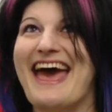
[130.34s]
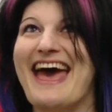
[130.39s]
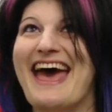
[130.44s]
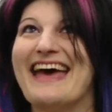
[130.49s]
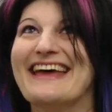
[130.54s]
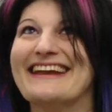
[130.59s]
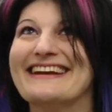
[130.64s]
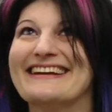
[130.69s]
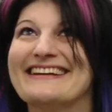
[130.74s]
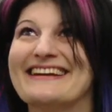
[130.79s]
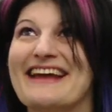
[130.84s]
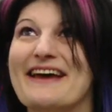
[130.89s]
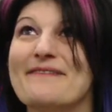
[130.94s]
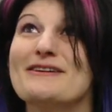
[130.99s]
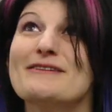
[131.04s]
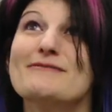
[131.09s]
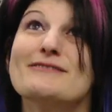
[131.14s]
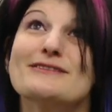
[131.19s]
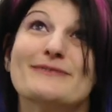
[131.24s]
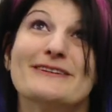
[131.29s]
And I
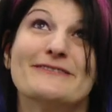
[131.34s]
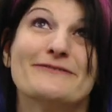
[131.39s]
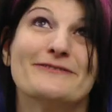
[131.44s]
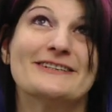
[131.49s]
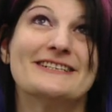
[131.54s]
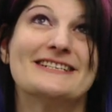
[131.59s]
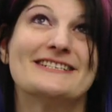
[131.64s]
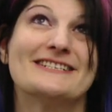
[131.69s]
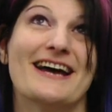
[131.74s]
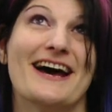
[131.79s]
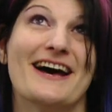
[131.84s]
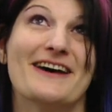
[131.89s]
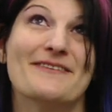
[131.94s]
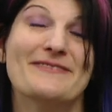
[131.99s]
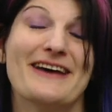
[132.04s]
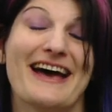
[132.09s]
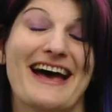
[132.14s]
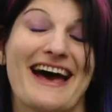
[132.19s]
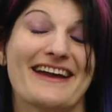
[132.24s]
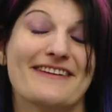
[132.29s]
mean, it was my first
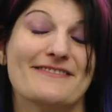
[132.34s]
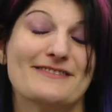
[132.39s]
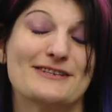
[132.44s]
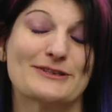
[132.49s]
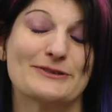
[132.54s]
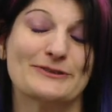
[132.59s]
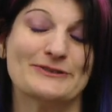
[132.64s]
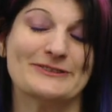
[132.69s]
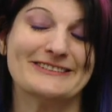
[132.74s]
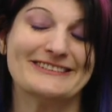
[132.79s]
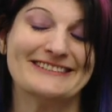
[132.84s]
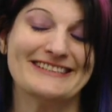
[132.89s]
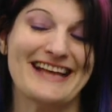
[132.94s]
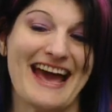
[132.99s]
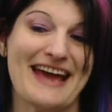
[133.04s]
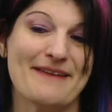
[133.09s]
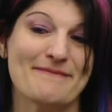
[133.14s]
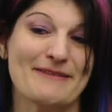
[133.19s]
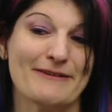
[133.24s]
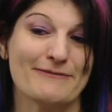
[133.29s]
job out of school
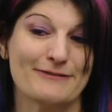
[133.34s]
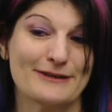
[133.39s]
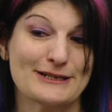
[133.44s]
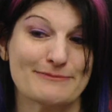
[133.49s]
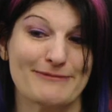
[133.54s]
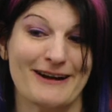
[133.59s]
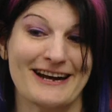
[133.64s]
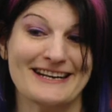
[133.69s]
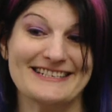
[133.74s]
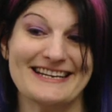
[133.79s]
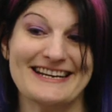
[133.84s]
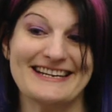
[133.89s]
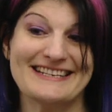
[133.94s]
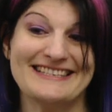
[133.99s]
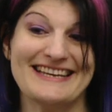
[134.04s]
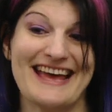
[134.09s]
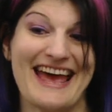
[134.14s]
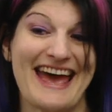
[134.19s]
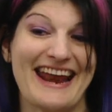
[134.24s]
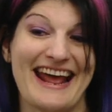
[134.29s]
and my first
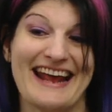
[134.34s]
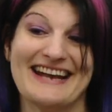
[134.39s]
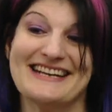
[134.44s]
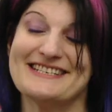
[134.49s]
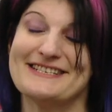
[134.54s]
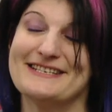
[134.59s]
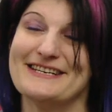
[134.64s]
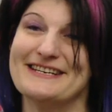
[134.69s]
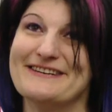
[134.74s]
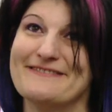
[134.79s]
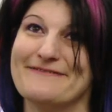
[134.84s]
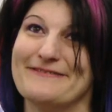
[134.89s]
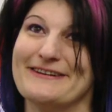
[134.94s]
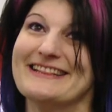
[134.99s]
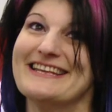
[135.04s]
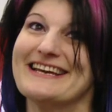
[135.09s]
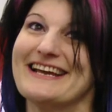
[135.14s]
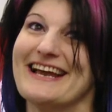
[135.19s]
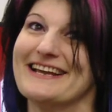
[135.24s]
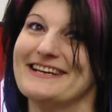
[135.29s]
project, and I just didn't
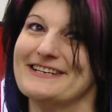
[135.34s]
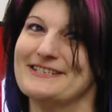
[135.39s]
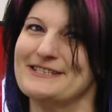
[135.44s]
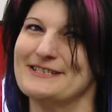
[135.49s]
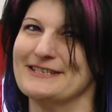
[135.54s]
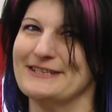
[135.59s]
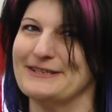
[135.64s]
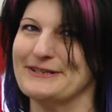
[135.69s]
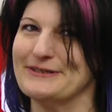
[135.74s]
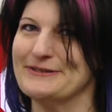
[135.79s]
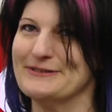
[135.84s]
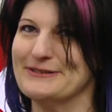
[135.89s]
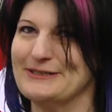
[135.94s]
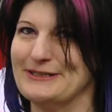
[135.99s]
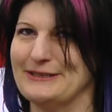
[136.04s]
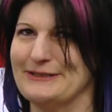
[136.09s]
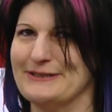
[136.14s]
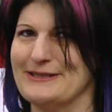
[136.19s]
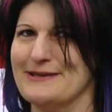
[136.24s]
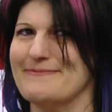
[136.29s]
feel like I could just go
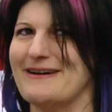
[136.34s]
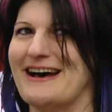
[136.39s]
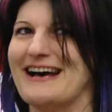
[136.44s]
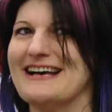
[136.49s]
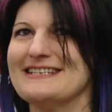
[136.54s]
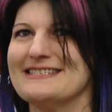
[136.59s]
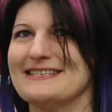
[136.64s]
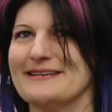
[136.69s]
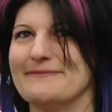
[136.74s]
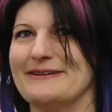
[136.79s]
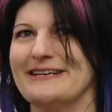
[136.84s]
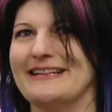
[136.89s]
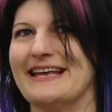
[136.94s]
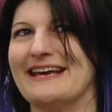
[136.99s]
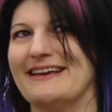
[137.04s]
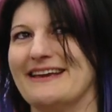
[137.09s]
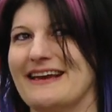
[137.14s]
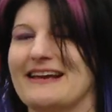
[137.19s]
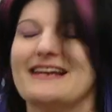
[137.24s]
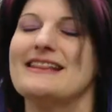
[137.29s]
to the boss and be
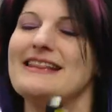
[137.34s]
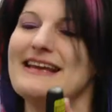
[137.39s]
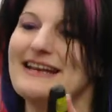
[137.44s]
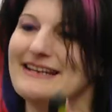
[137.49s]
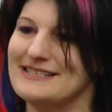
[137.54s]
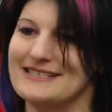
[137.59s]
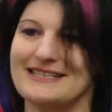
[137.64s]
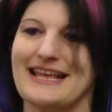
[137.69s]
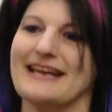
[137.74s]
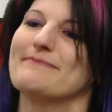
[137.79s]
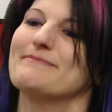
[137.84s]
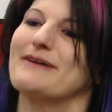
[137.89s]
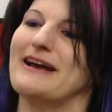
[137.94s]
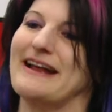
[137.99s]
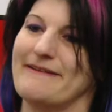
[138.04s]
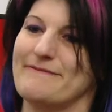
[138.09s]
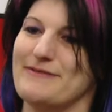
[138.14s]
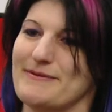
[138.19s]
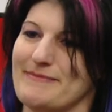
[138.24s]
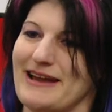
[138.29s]
like, if he'd just like
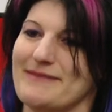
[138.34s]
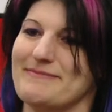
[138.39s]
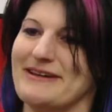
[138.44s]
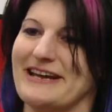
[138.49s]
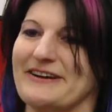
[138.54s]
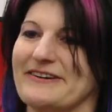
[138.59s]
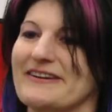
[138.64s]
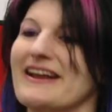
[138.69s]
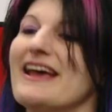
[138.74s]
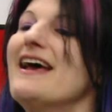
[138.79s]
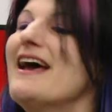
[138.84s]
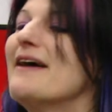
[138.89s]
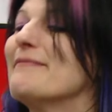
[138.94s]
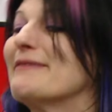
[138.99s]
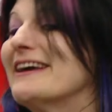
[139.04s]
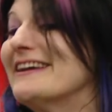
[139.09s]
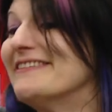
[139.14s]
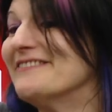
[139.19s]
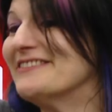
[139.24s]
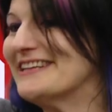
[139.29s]
kind of put me on my own.
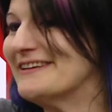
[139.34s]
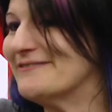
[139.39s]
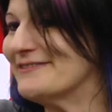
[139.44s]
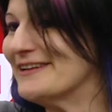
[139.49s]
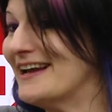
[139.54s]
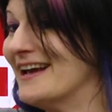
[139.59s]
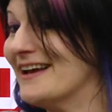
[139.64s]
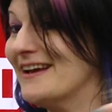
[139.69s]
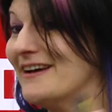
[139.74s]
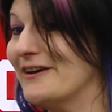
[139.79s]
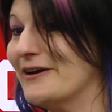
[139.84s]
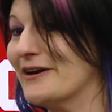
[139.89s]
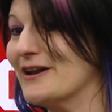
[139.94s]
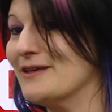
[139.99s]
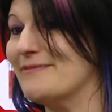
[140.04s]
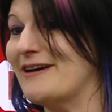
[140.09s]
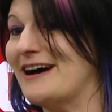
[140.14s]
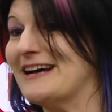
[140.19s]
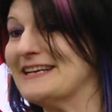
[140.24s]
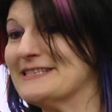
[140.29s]
Like, I didn't really feel like I could go to the
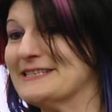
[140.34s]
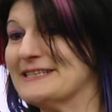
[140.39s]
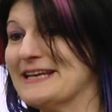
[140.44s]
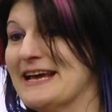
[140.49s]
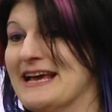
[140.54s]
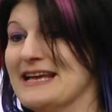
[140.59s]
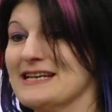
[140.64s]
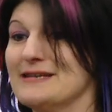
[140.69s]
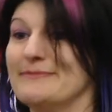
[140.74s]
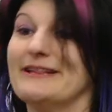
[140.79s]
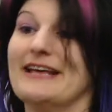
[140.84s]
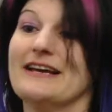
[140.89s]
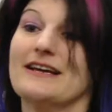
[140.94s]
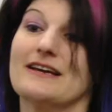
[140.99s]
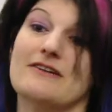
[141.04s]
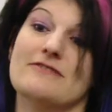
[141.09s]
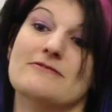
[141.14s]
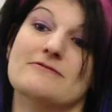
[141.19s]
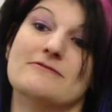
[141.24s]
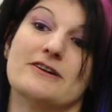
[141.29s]
boss to be like,
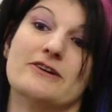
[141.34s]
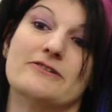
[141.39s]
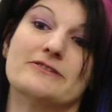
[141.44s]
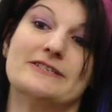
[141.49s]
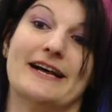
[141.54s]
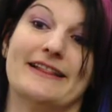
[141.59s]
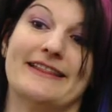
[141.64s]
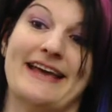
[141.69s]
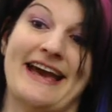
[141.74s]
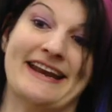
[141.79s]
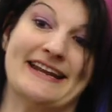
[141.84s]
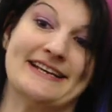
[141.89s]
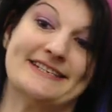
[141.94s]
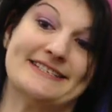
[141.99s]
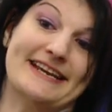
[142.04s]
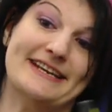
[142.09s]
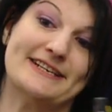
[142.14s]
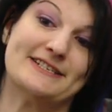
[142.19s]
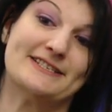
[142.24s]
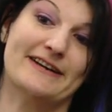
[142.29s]
oh, go tell the
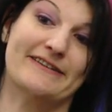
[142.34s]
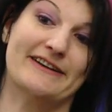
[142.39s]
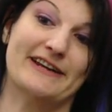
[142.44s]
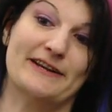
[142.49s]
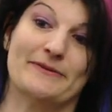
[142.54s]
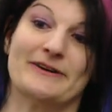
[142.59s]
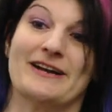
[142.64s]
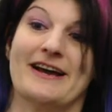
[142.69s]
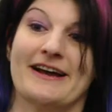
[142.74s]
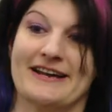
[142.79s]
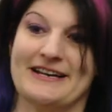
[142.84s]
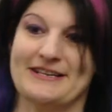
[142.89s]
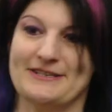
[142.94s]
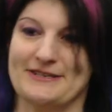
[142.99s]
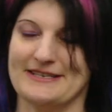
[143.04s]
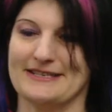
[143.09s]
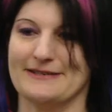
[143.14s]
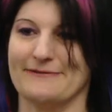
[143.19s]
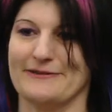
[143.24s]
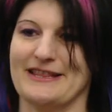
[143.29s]
NSA, sorry, we're not going to do
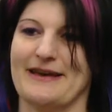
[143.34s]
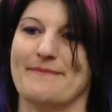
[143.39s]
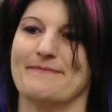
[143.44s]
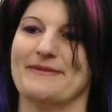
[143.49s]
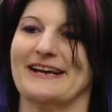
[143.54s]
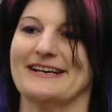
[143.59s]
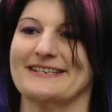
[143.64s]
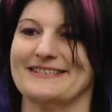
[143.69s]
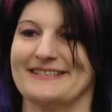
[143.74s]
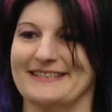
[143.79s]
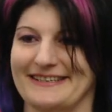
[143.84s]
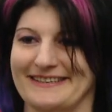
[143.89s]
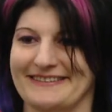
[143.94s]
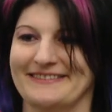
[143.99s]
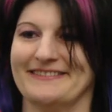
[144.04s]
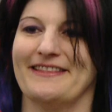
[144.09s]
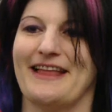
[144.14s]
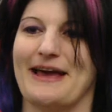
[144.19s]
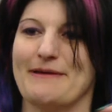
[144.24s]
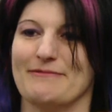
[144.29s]
this for them because the
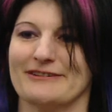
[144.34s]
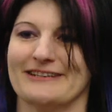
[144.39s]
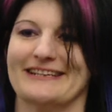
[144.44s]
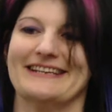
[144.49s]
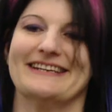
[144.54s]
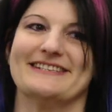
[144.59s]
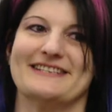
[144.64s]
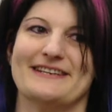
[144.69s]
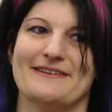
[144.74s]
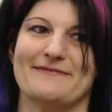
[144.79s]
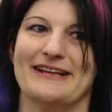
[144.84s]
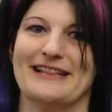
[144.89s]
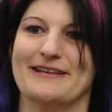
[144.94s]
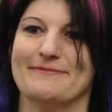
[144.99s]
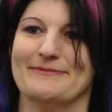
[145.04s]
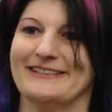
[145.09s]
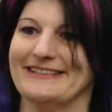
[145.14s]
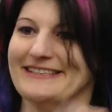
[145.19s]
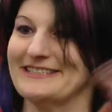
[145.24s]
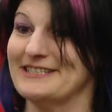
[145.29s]
library isn't
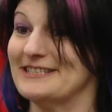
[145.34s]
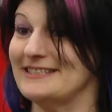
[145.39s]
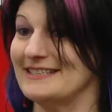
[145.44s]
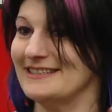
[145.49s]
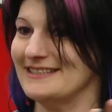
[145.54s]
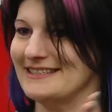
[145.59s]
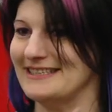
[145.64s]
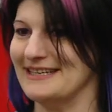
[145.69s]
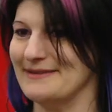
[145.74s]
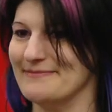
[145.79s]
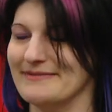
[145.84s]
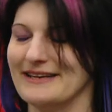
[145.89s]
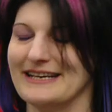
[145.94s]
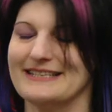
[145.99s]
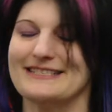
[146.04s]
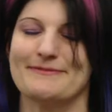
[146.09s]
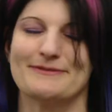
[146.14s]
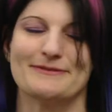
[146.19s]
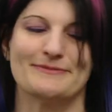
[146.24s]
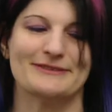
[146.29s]
available. It just didn't seem
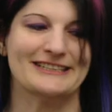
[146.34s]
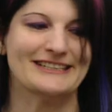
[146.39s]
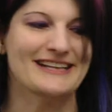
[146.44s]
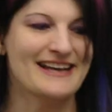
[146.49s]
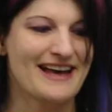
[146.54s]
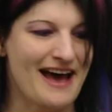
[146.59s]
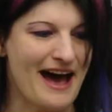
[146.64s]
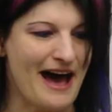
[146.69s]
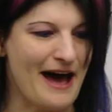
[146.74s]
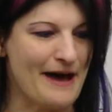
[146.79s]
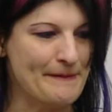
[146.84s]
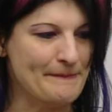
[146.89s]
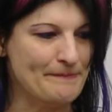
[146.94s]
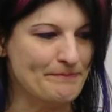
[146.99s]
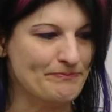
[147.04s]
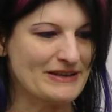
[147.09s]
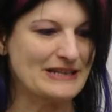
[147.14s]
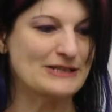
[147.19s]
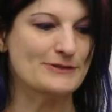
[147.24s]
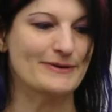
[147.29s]
acceptable.
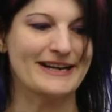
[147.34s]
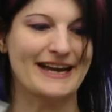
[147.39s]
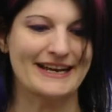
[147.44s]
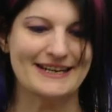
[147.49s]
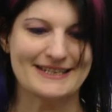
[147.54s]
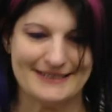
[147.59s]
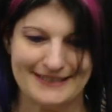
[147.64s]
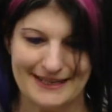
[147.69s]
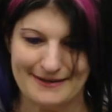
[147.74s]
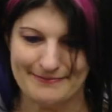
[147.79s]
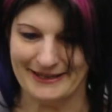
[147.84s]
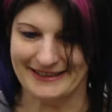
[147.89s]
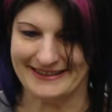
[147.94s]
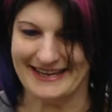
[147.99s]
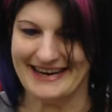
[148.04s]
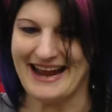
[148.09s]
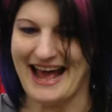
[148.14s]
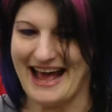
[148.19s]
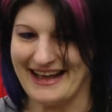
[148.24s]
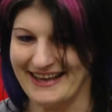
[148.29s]
Um, and so I kind of stayed up all
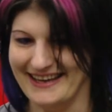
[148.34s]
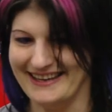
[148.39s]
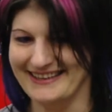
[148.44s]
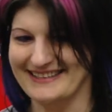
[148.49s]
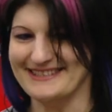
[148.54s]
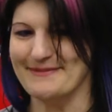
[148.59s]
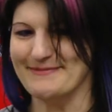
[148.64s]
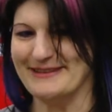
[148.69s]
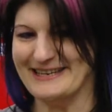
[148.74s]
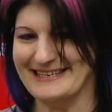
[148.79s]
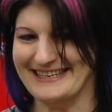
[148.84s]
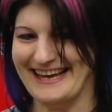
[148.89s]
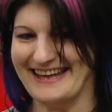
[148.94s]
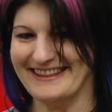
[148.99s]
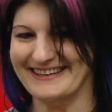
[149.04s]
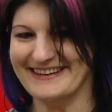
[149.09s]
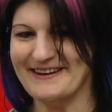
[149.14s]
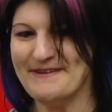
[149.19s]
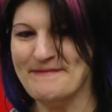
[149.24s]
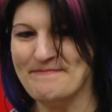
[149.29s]
night hacking something
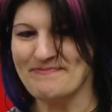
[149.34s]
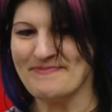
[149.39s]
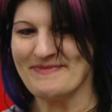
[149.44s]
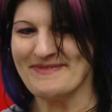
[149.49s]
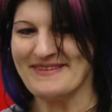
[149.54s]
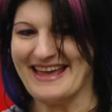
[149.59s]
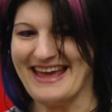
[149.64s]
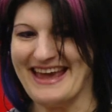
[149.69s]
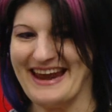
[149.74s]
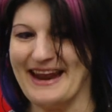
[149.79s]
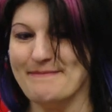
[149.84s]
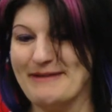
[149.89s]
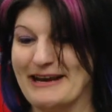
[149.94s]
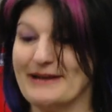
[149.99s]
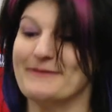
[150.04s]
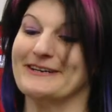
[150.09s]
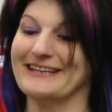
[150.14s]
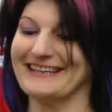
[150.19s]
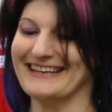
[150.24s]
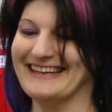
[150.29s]
together, and I made
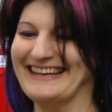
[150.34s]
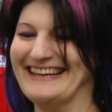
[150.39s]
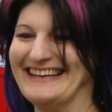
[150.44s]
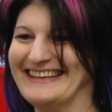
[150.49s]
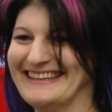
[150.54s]
it work.